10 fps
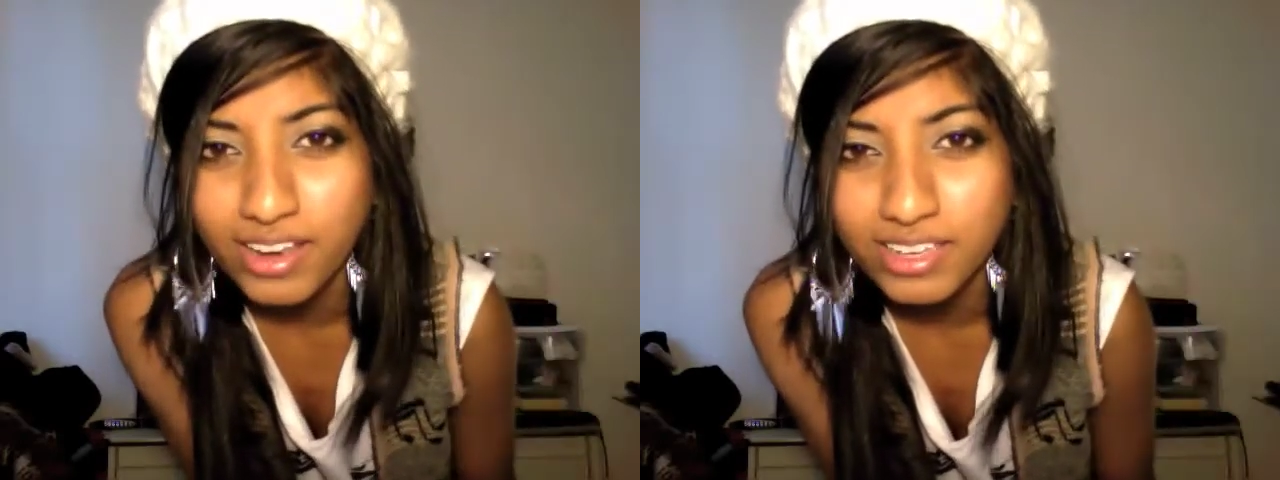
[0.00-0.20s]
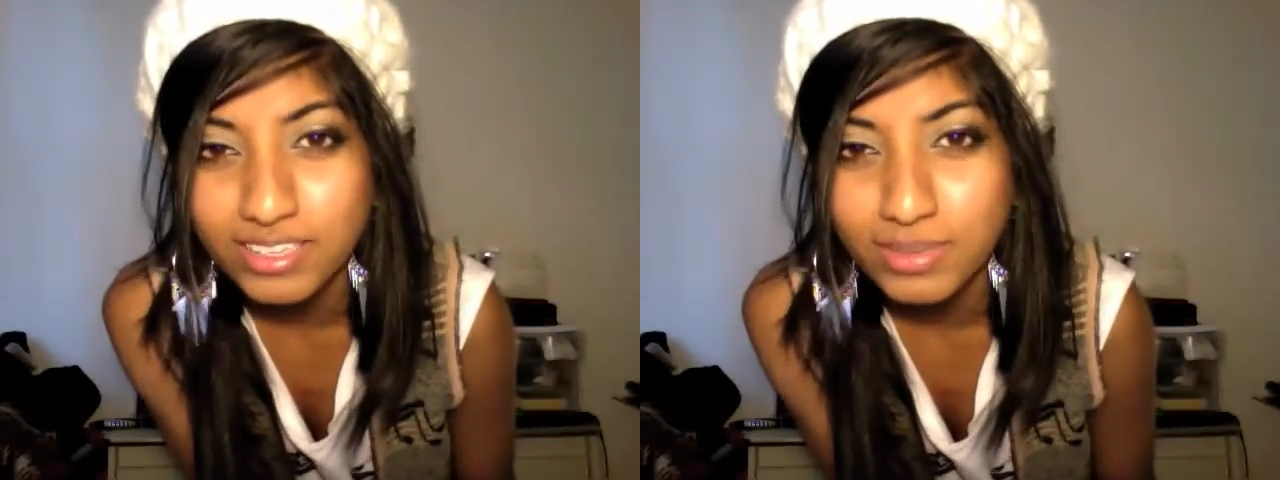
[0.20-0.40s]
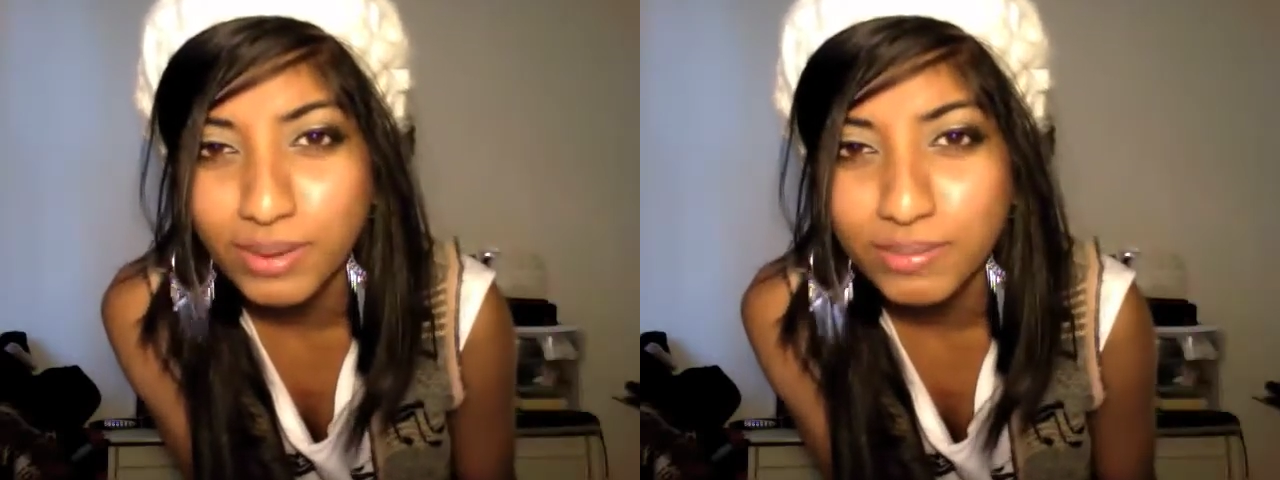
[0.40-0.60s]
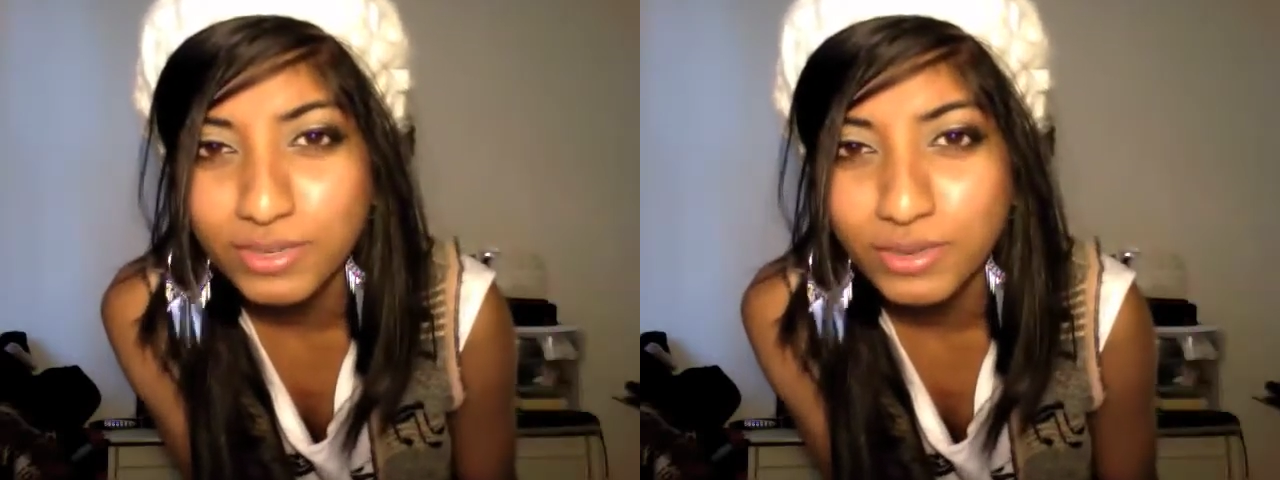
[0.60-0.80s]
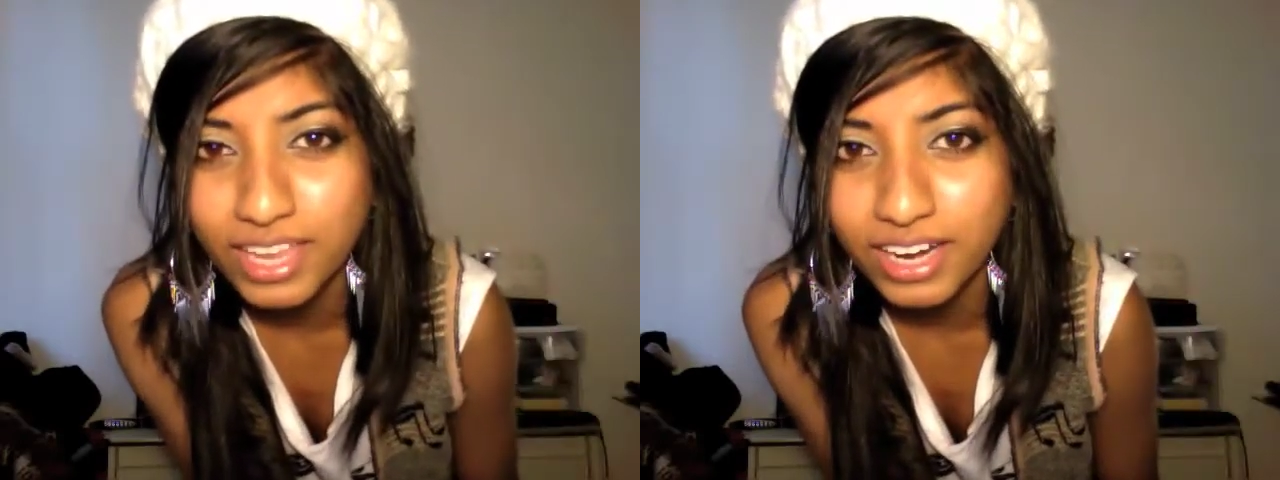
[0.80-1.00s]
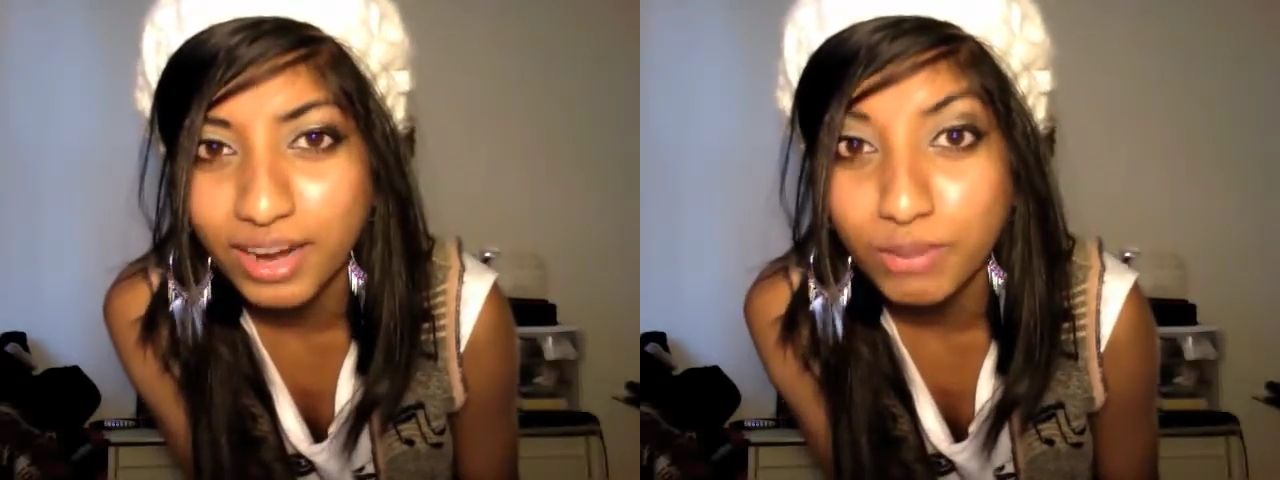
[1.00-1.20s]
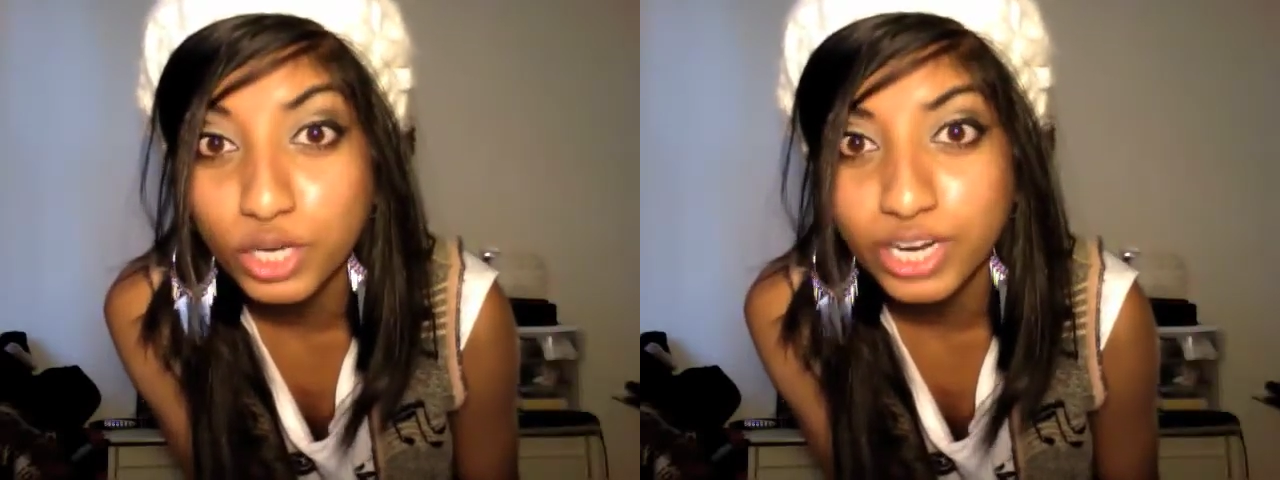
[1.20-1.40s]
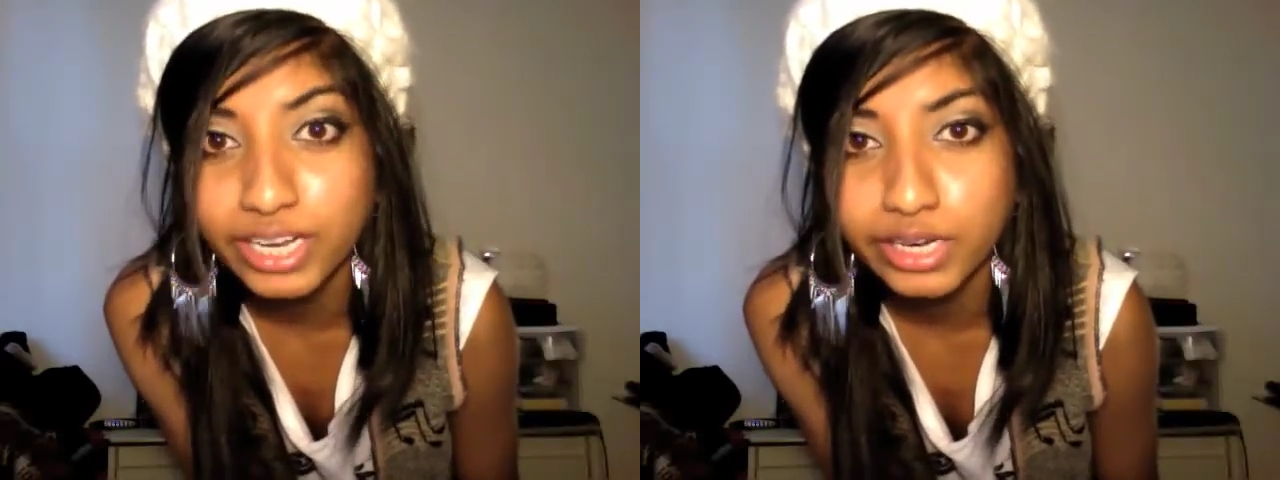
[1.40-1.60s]
See what I'm doing there? I'm
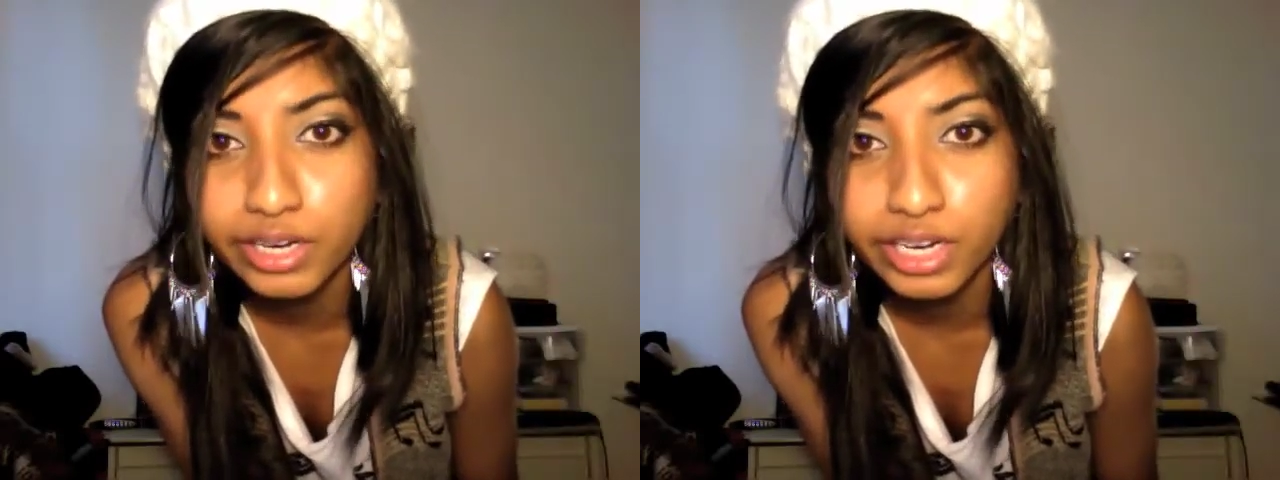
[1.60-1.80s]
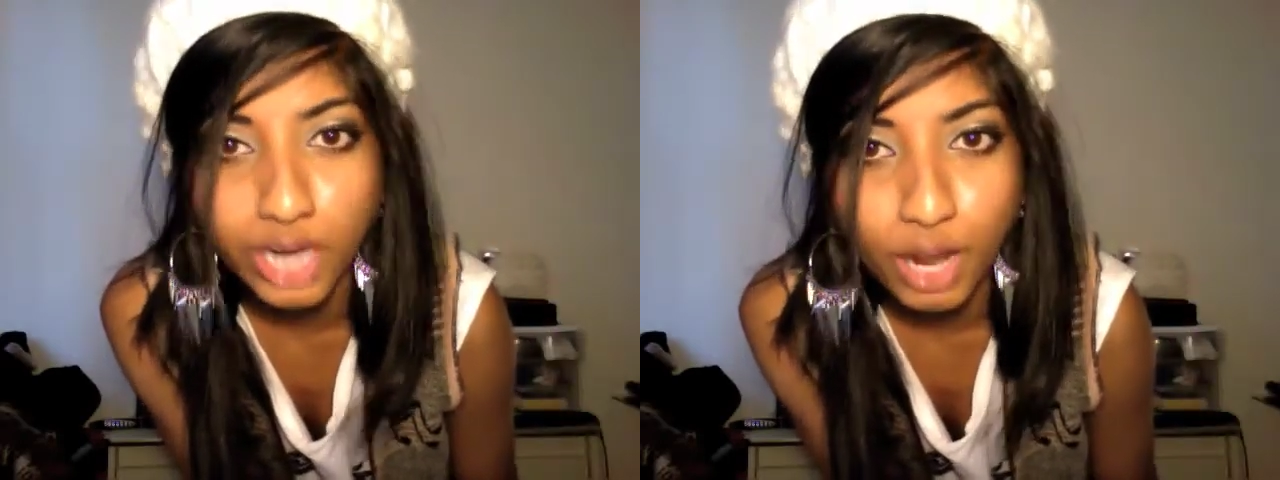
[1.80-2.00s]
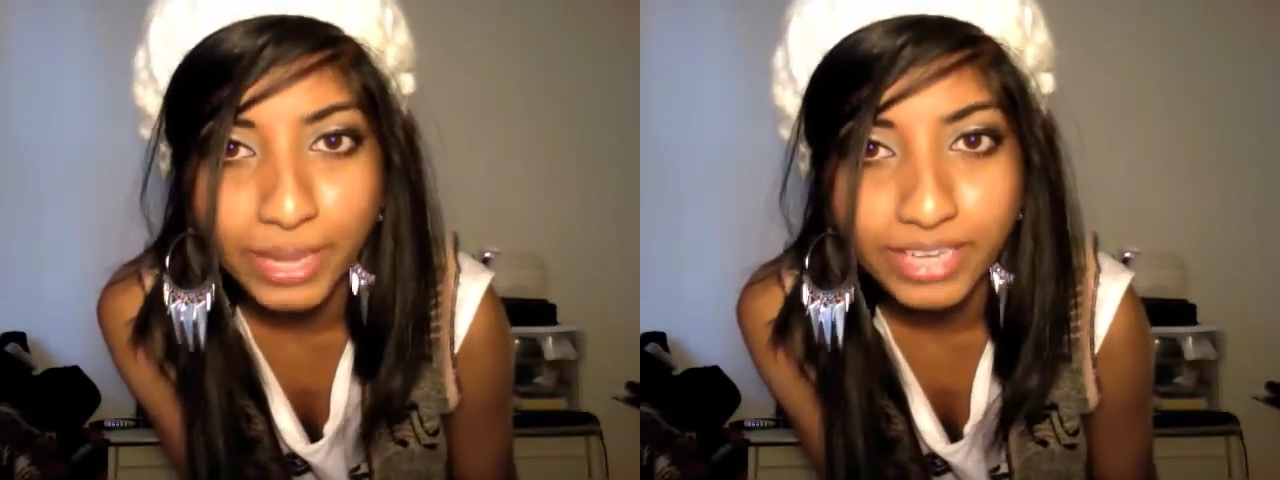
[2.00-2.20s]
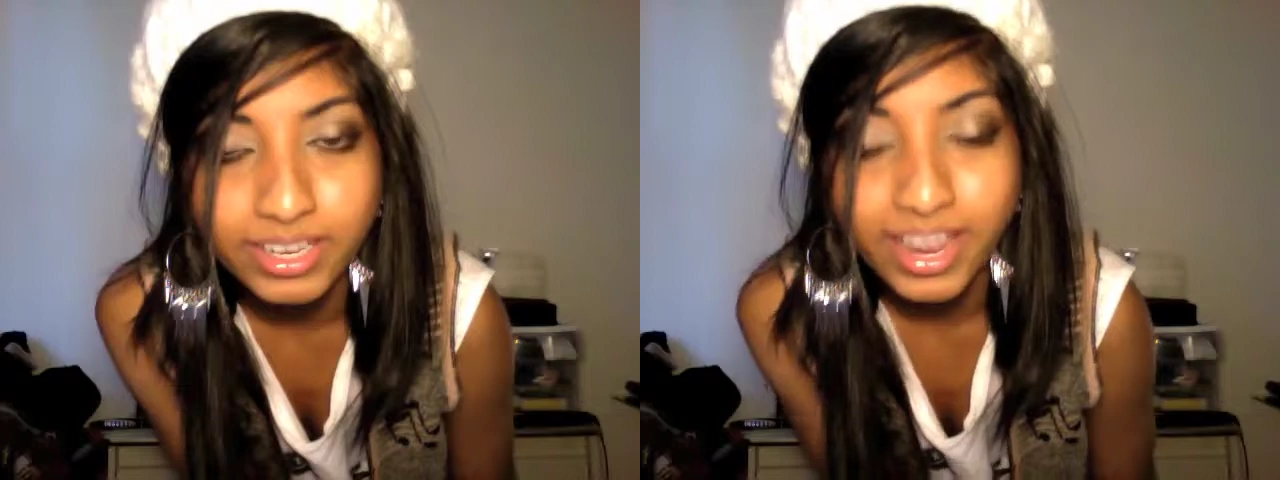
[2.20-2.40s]
trying to get you to comment.